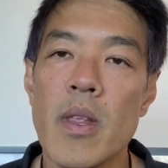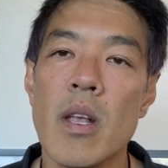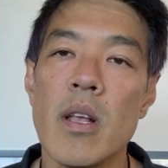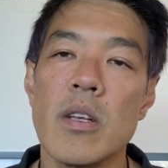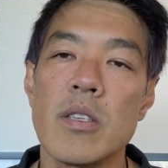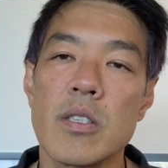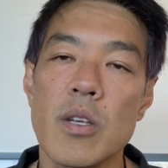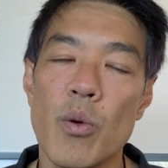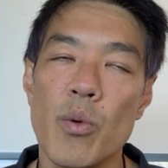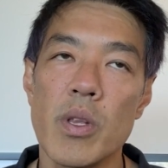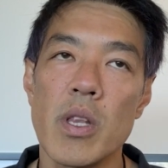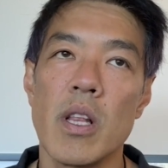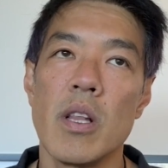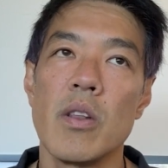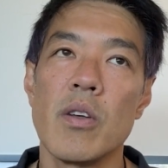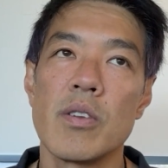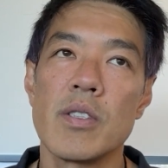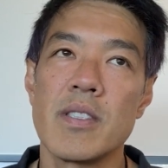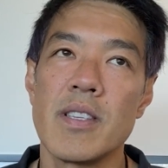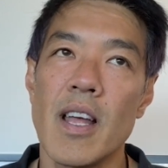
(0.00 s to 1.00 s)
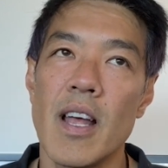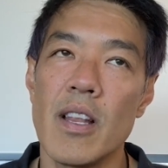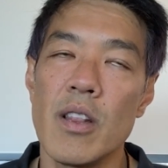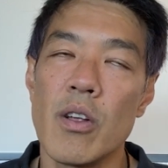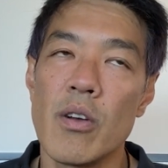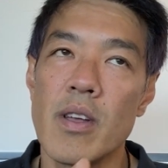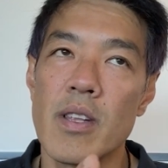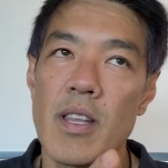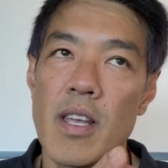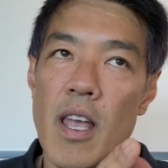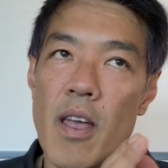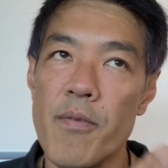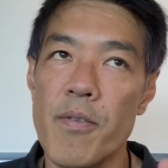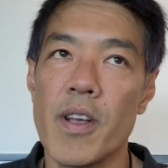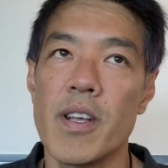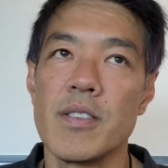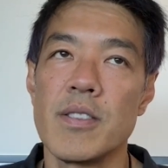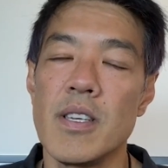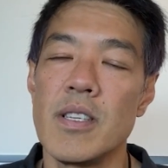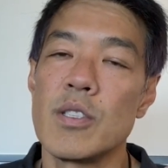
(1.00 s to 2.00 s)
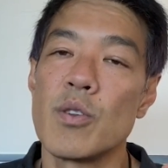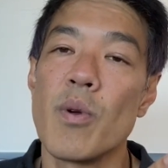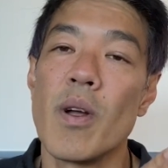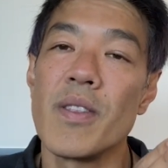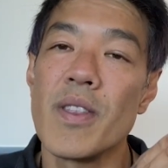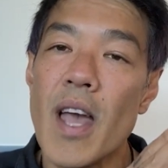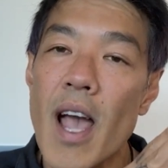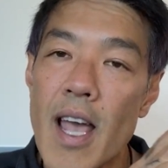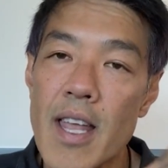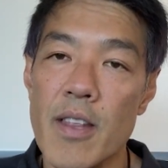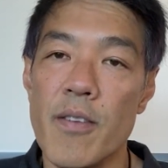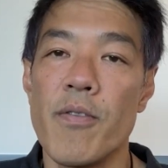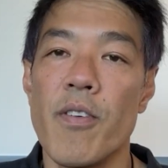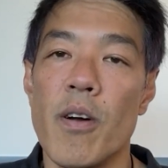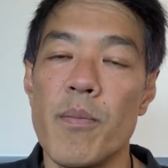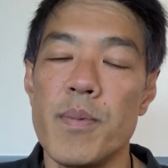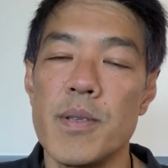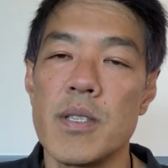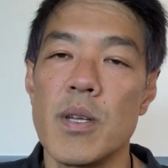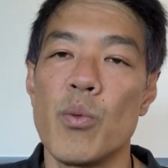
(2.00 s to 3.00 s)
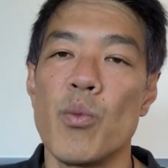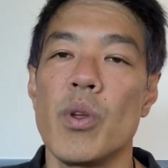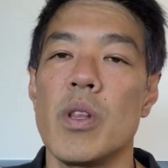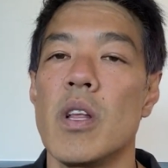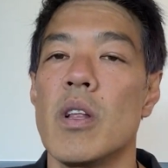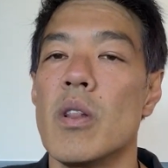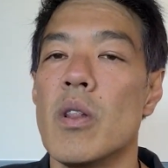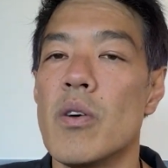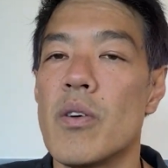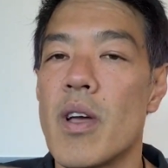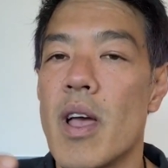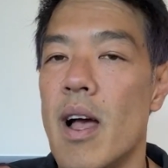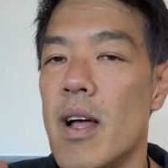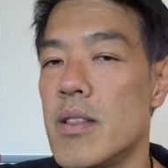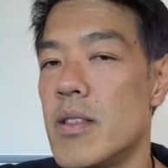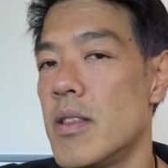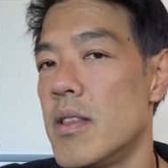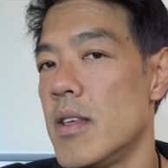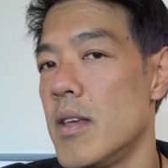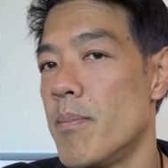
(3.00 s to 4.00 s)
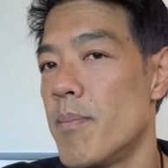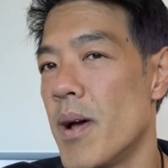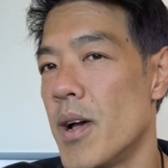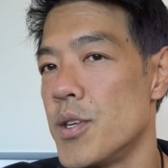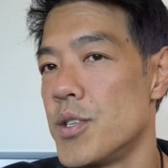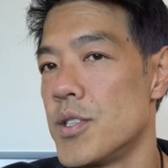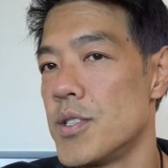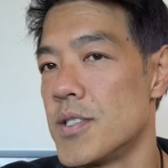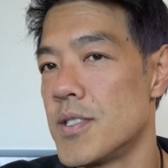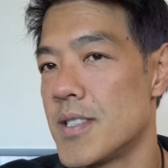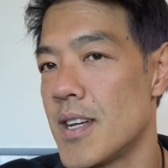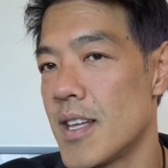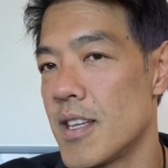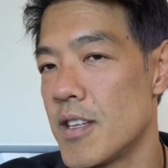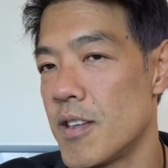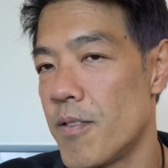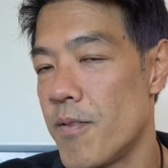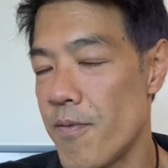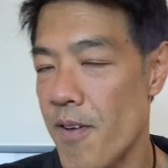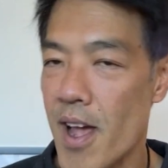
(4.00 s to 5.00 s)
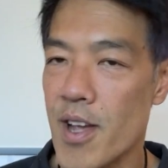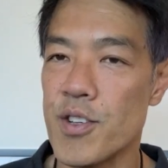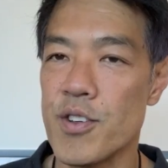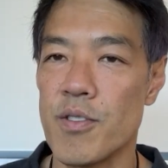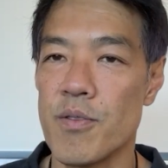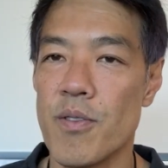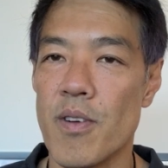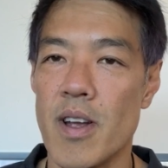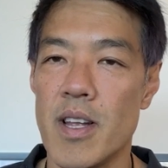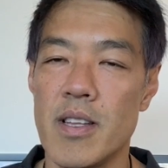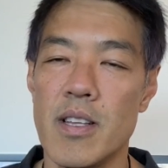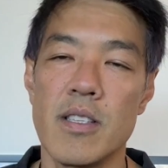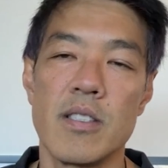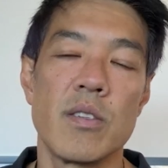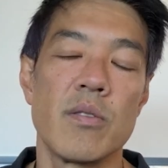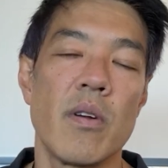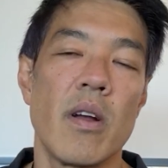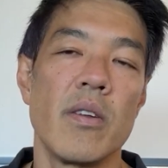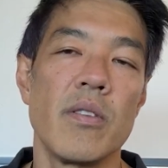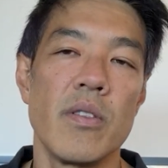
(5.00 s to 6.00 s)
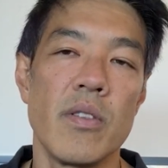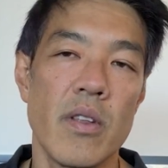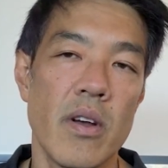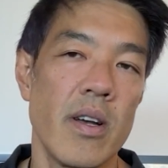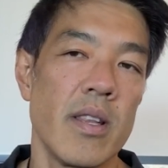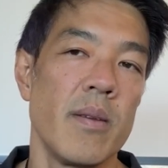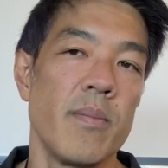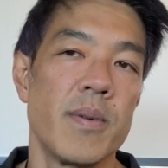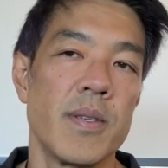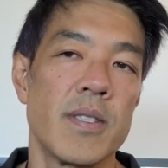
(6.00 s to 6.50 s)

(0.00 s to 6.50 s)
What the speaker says: So when it looks to look at the efficacy, it's around 85%. When you look at the patient satisfaction rate, it's around 90%.